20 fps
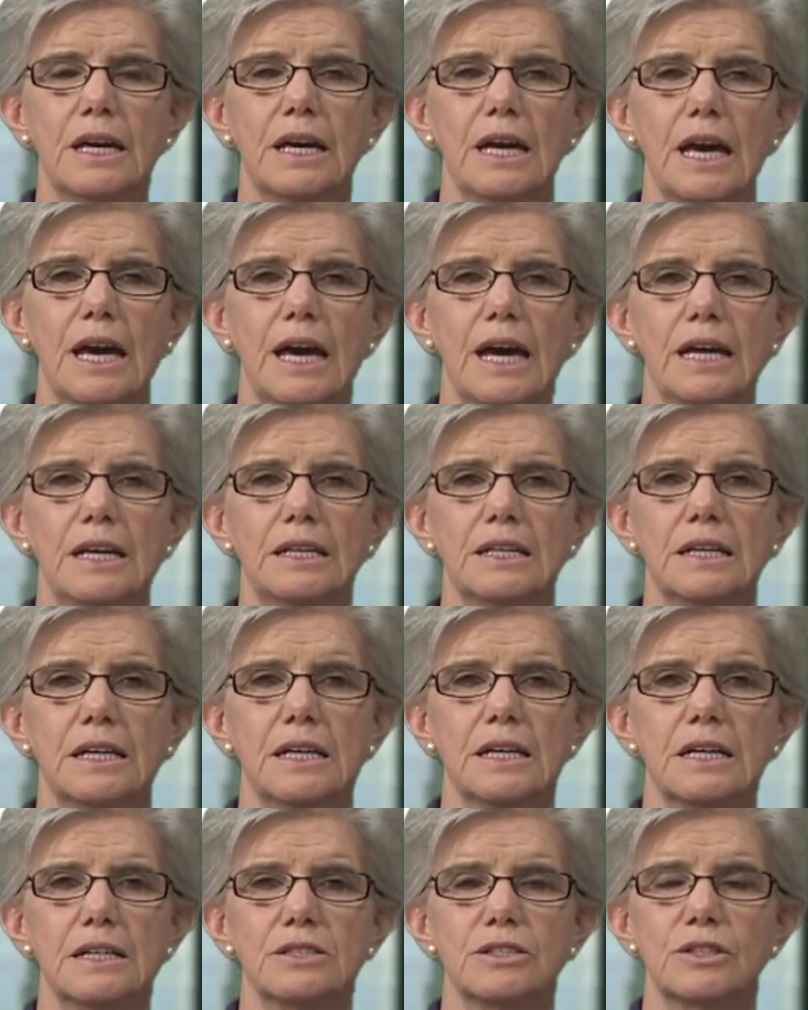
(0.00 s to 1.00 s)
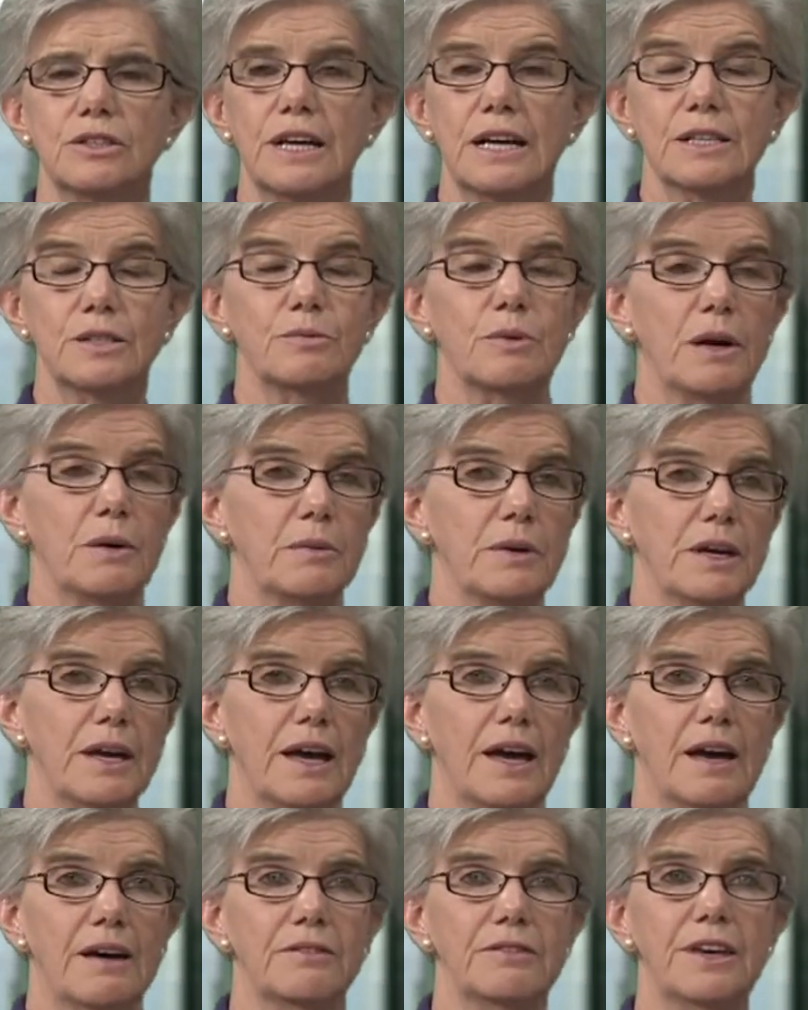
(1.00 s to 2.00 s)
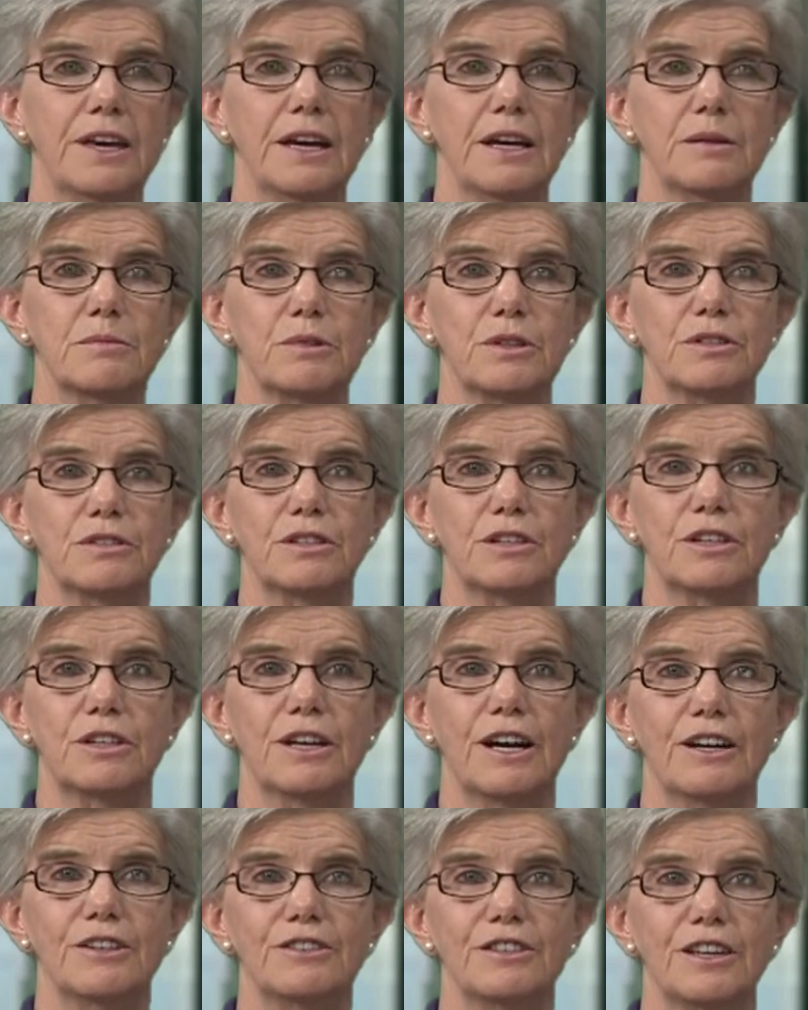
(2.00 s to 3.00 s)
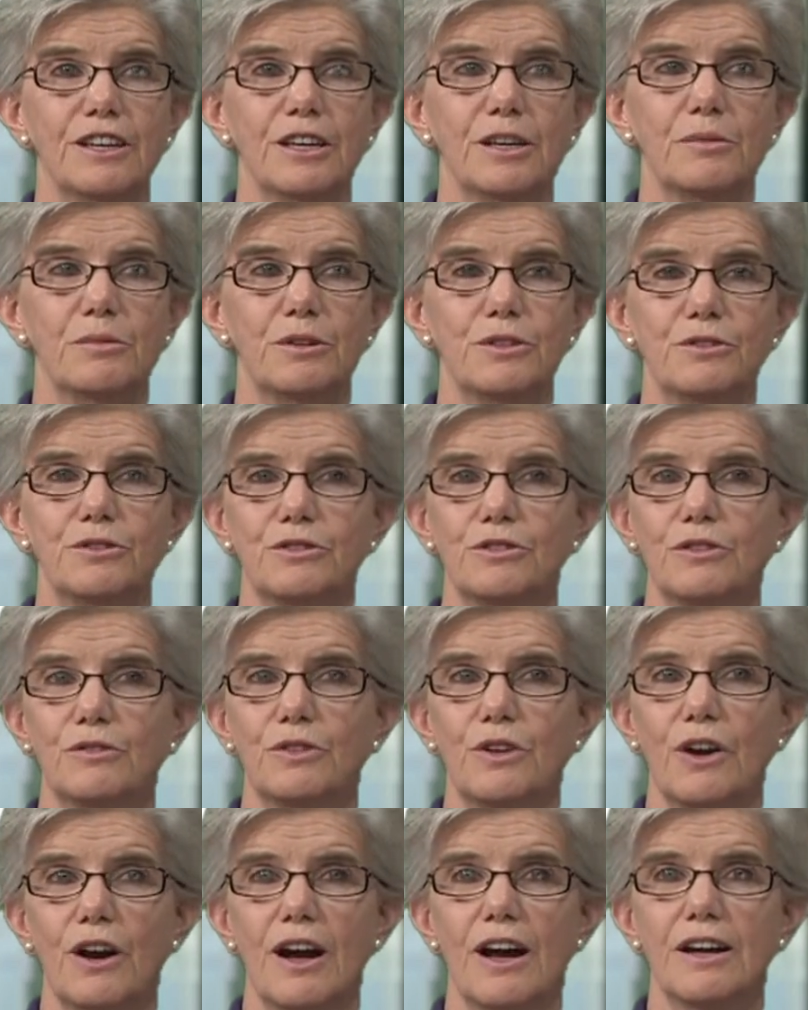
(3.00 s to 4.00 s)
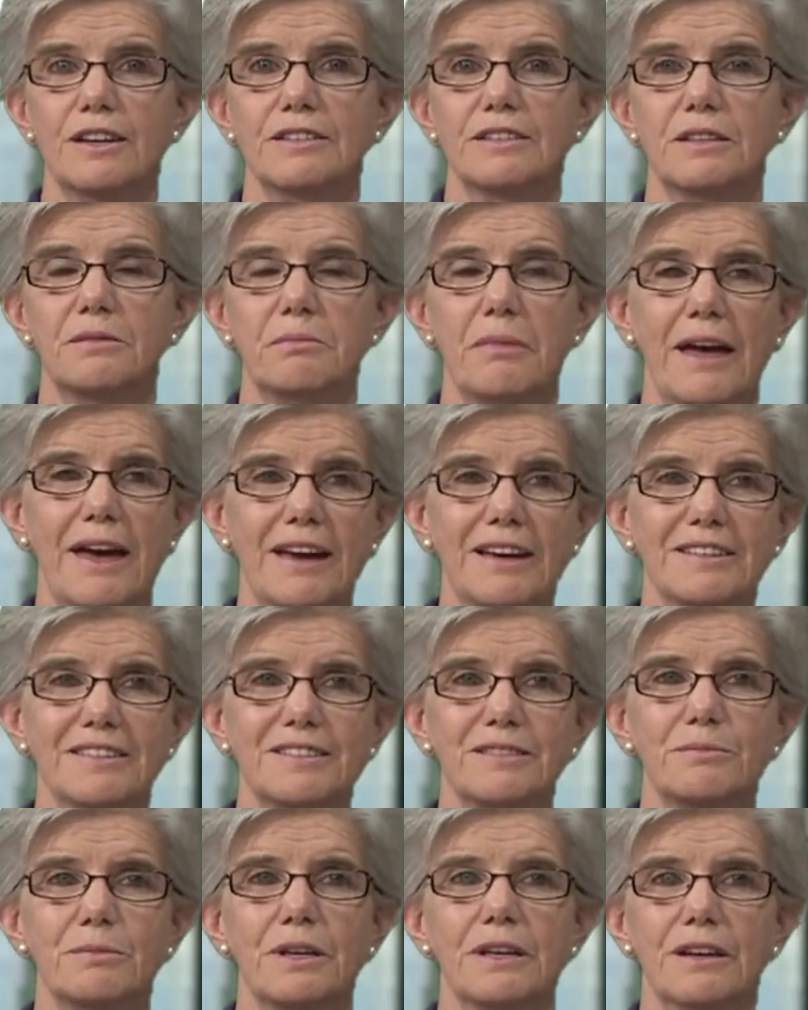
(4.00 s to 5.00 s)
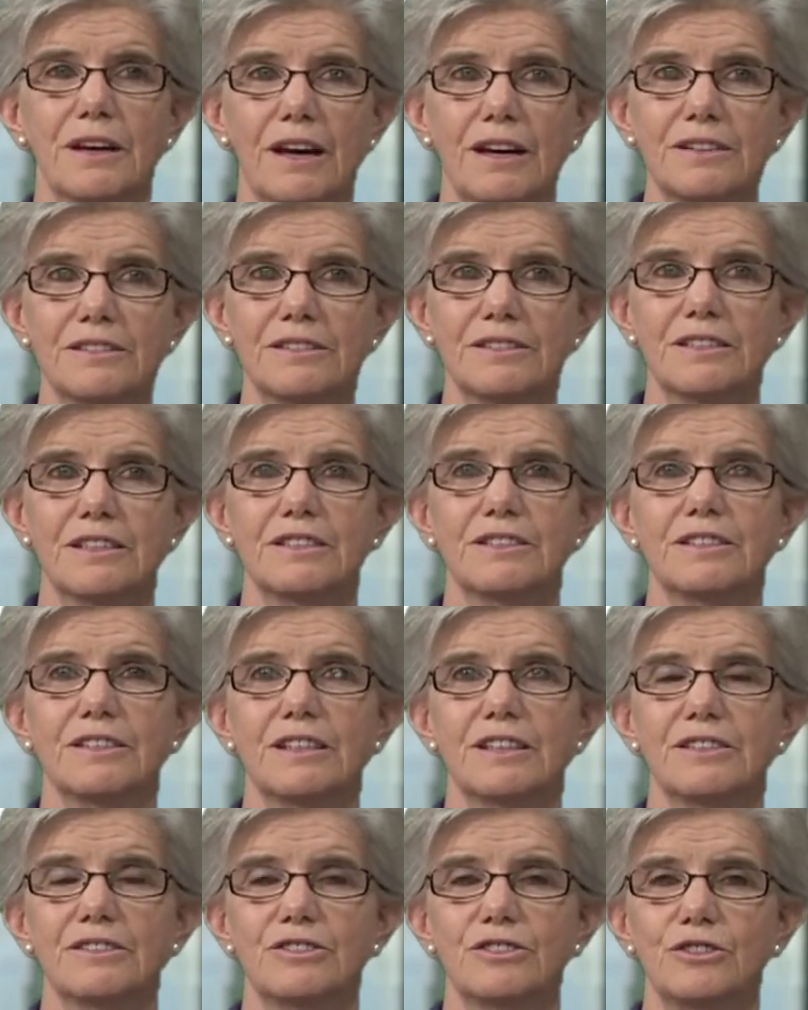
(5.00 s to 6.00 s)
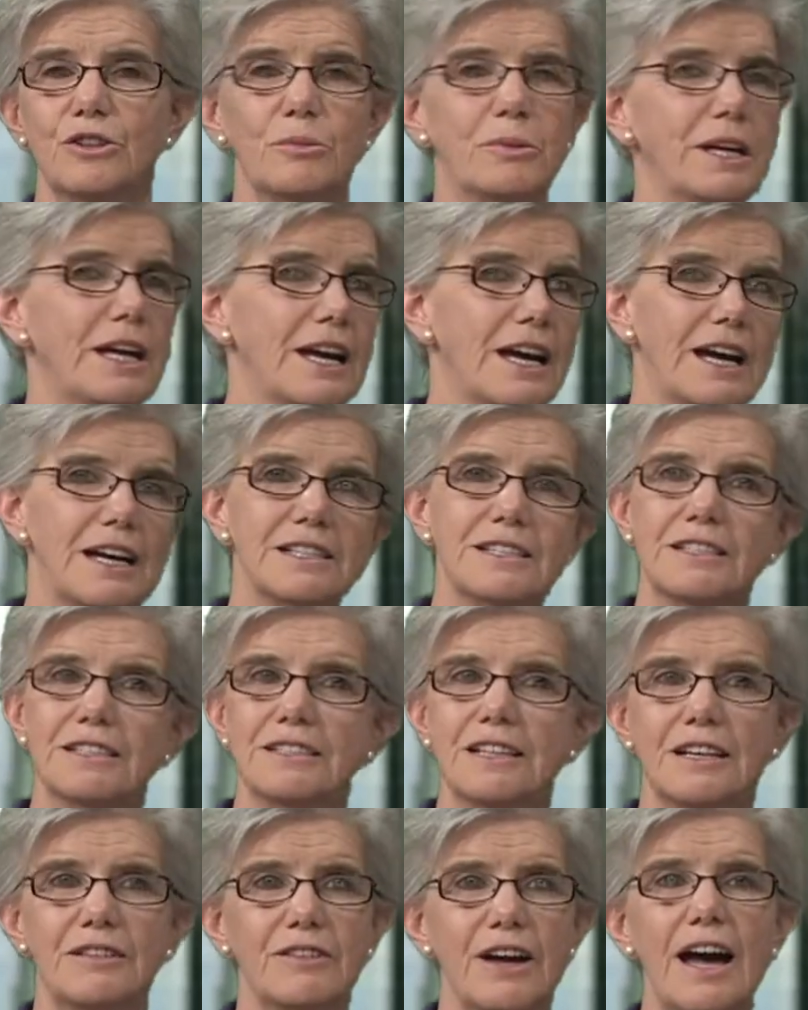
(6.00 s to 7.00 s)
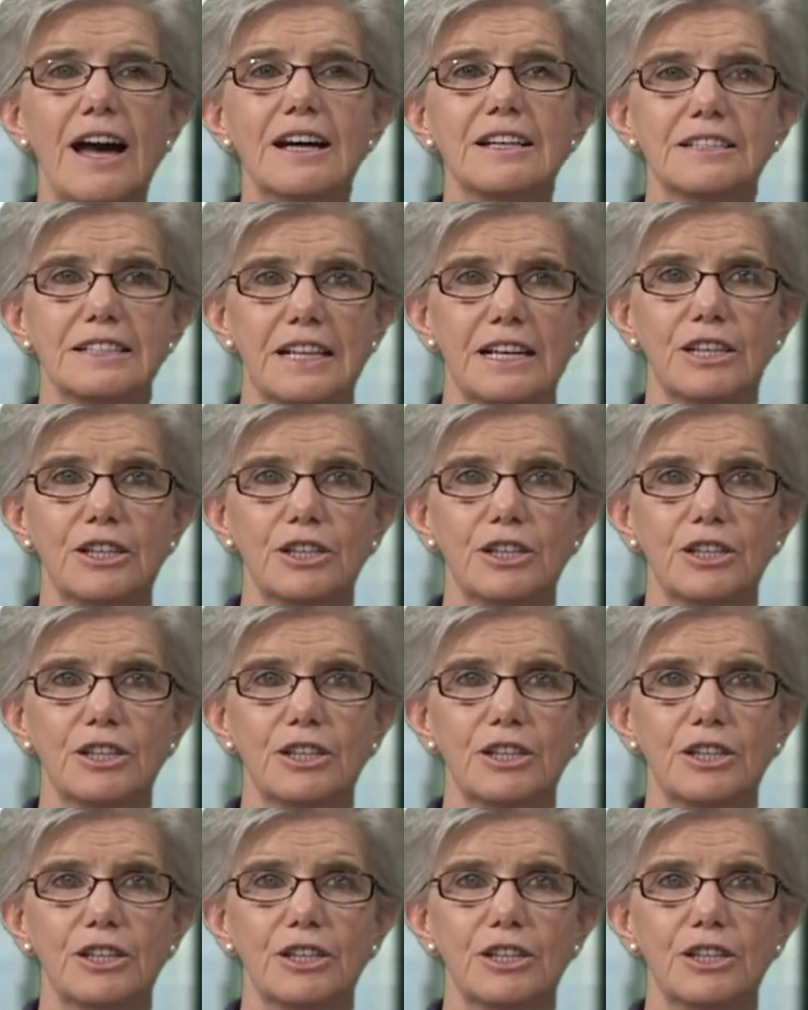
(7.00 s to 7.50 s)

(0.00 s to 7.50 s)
And so that's why we have cameras that are now taking pictures of your eyes at banks, because nobody has a set of eyes like